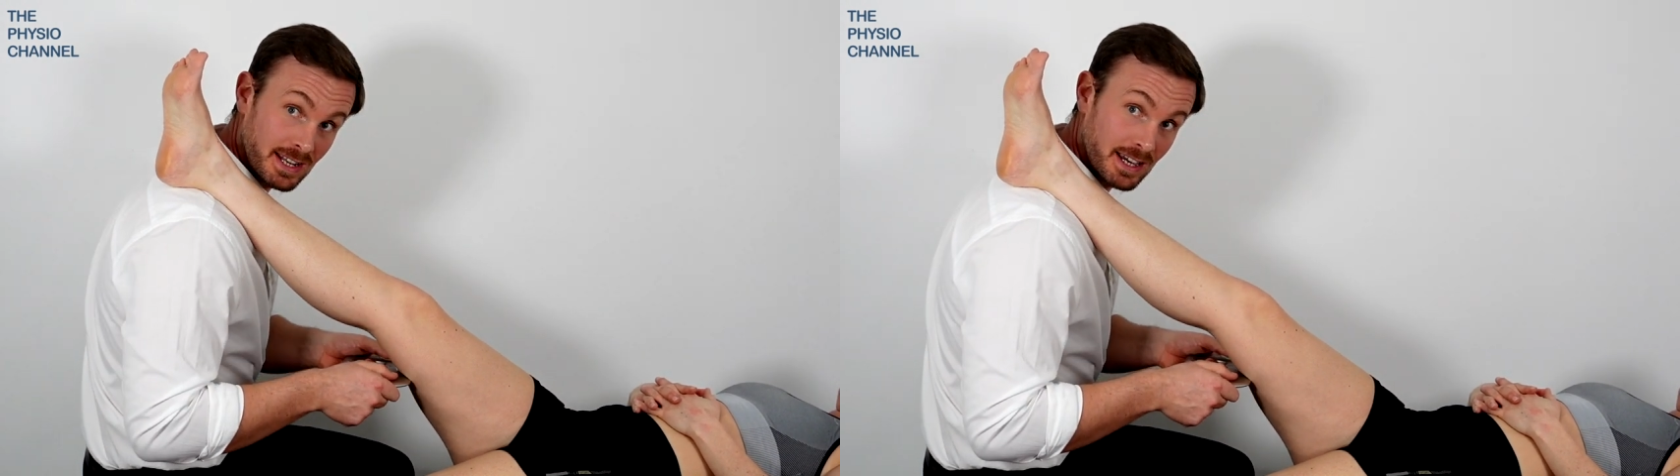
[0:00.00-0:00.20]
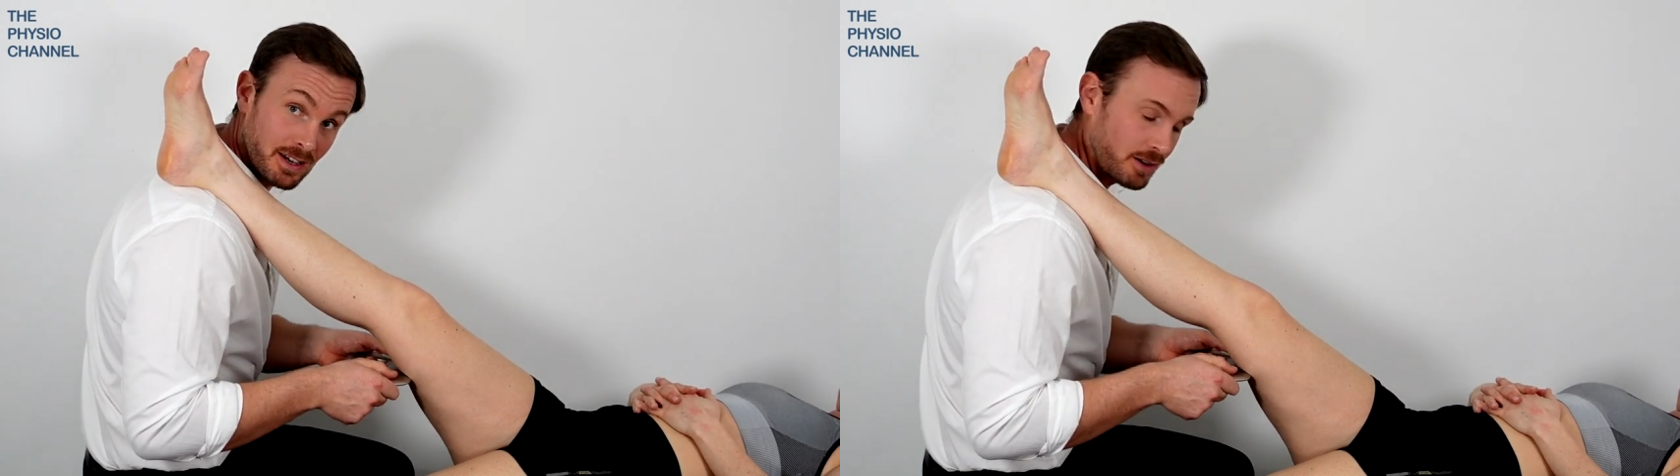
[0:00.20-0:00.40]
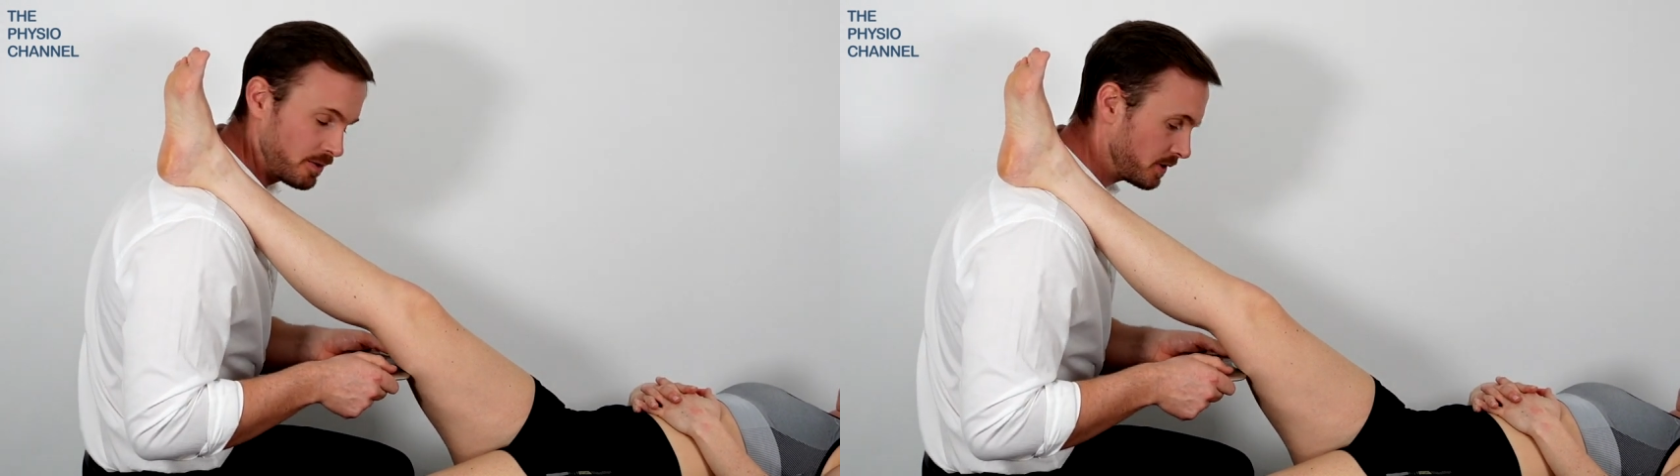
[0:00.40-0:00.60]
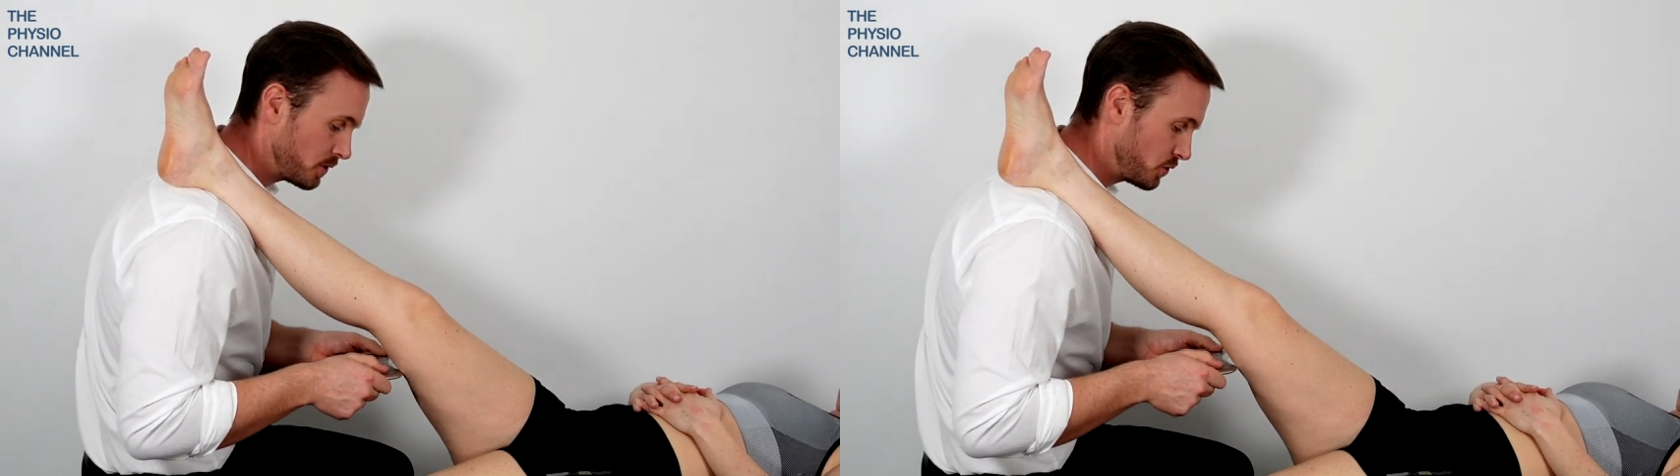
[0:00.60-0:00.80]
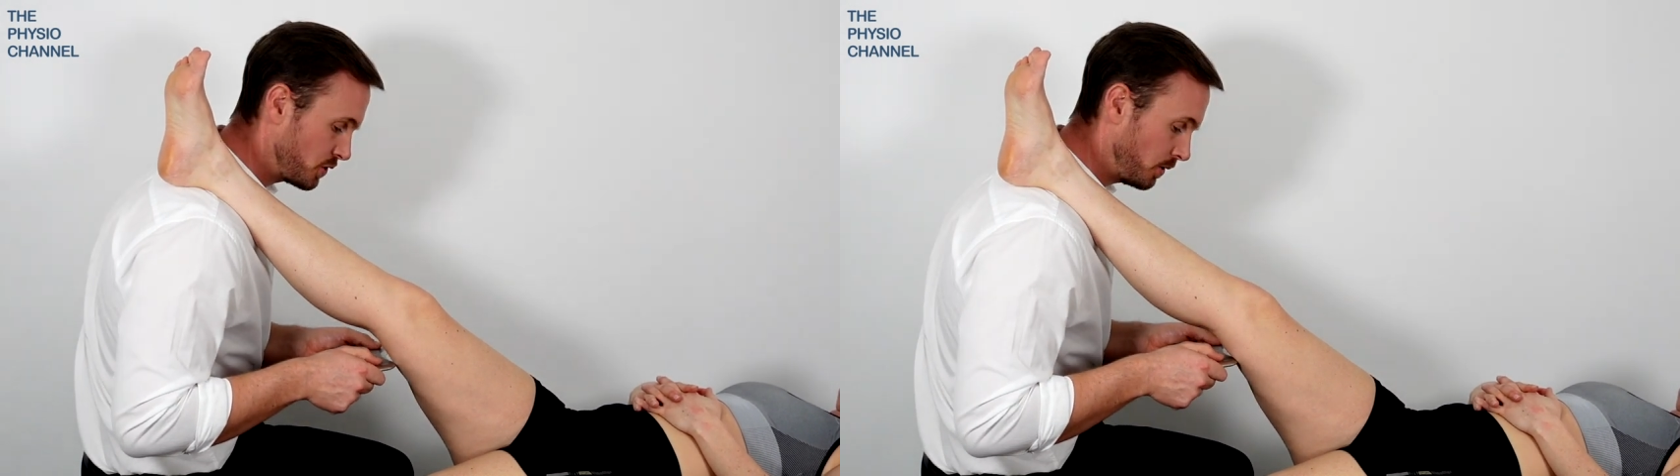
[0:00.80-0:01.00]
leg over the
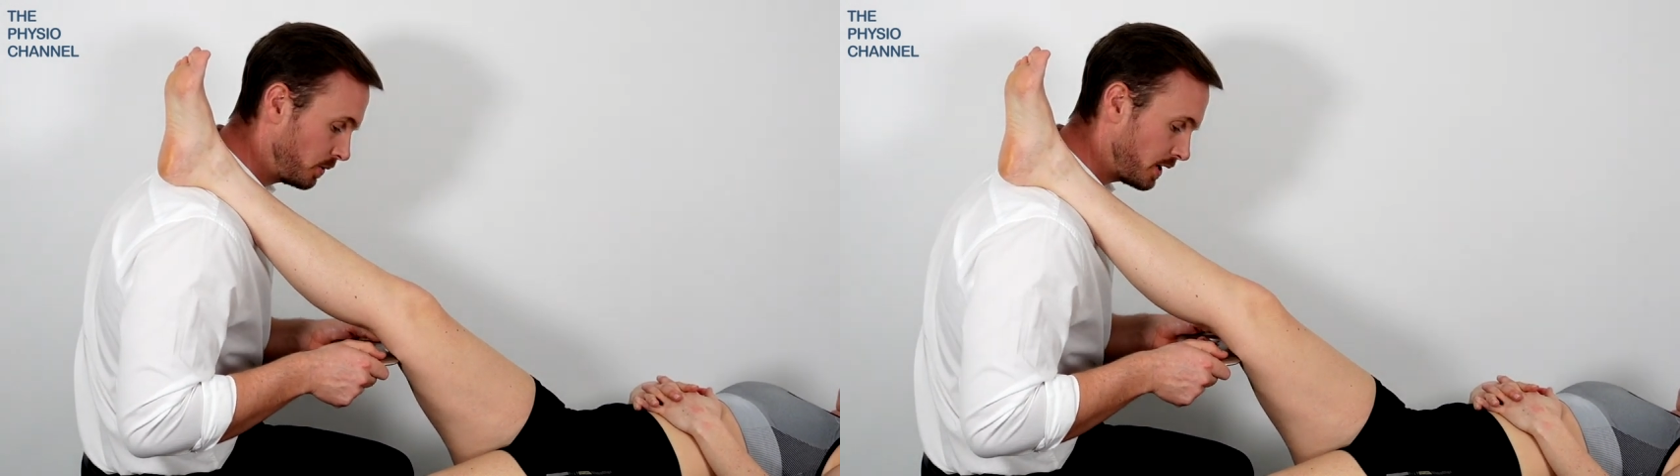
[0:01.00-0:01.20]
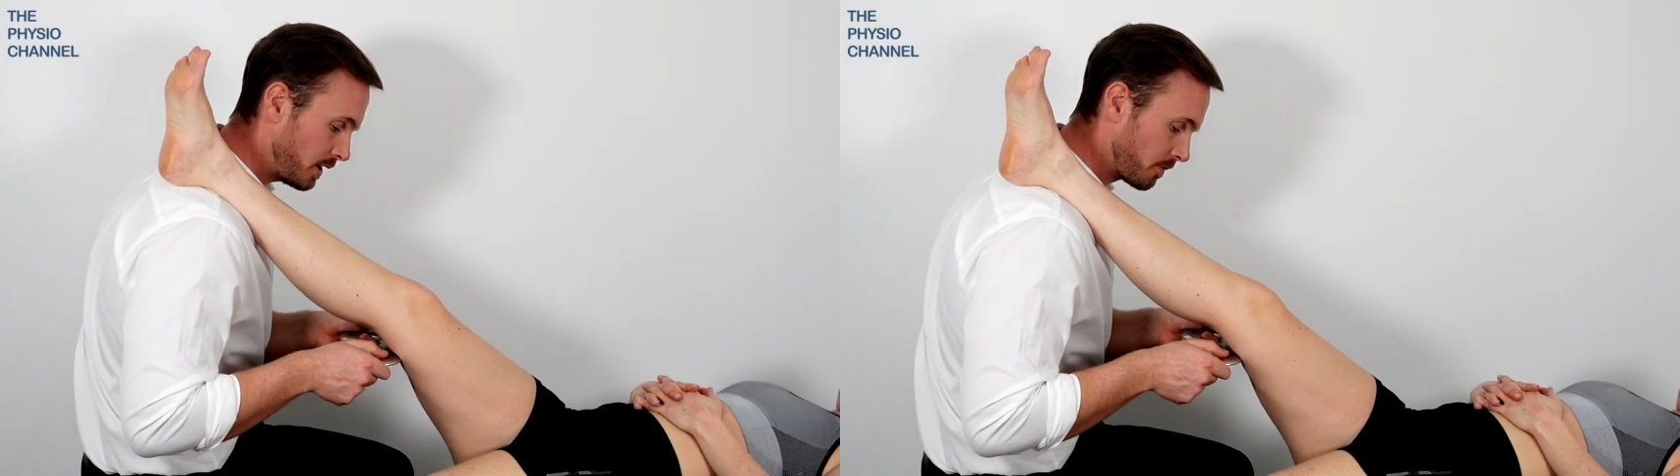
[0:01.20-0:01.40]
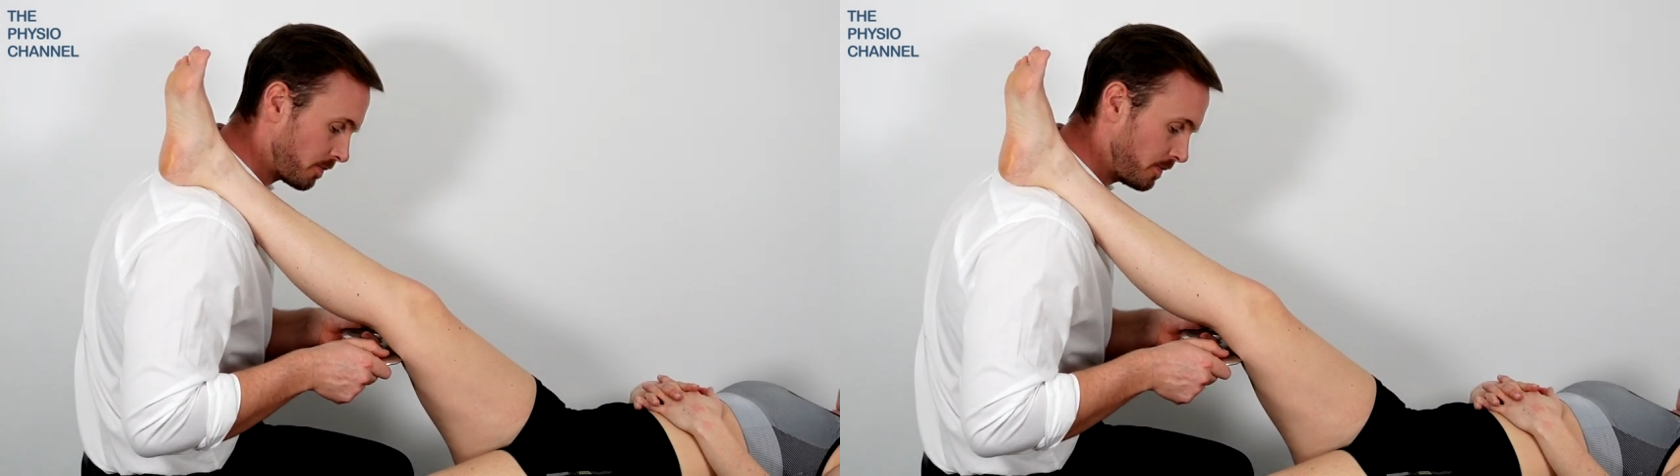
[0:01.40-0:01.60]
shoulder,